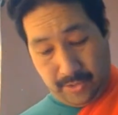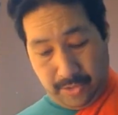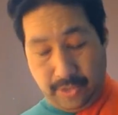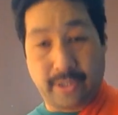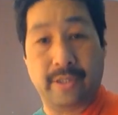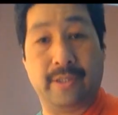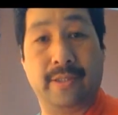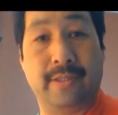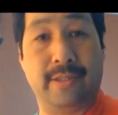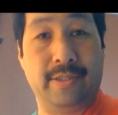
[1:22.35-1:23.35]
you can
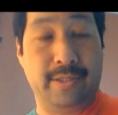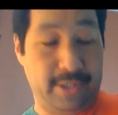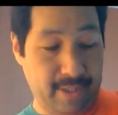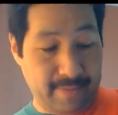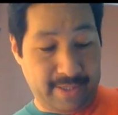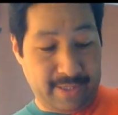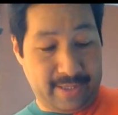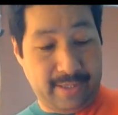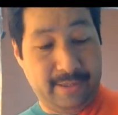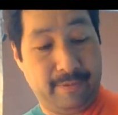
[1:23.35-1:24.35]
jimmy
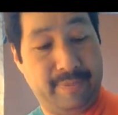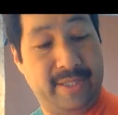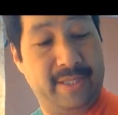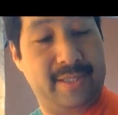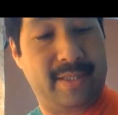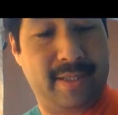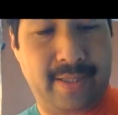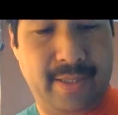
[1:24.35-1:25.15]
this little piece